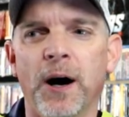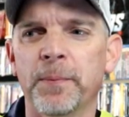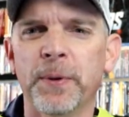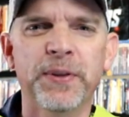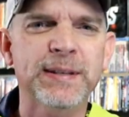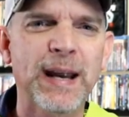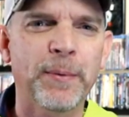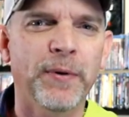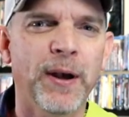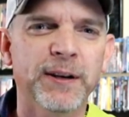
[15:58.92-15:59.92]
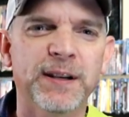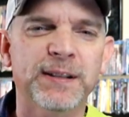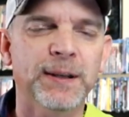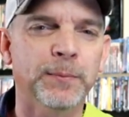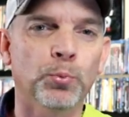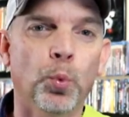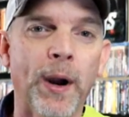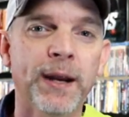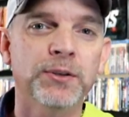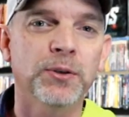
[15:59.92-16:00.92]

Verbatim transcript: um, but this time around it just seemed way